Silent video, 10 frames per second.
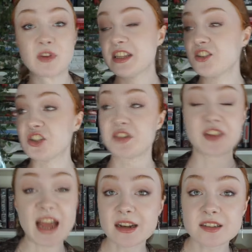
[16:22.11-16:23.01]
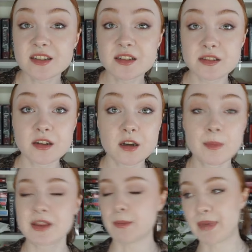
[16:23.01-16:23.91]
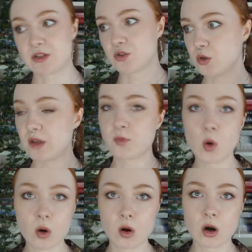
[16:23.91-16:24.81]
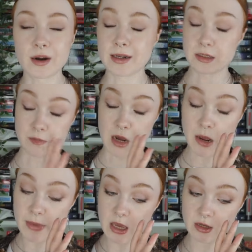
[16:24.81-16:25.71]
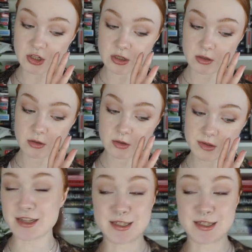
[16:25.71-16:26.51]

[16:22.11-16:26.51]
religious fanaticism and the mental toll of war and mommy issues.